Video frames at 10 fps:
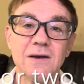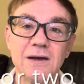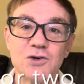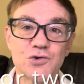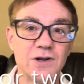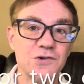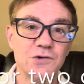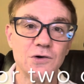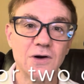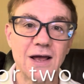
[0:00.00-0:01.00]
in
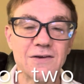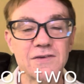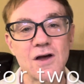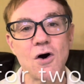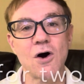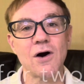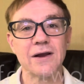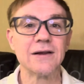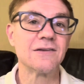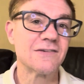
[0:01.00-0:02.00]
traditional as they are
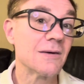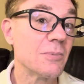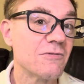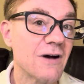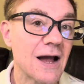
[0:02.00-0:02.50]
in simplified.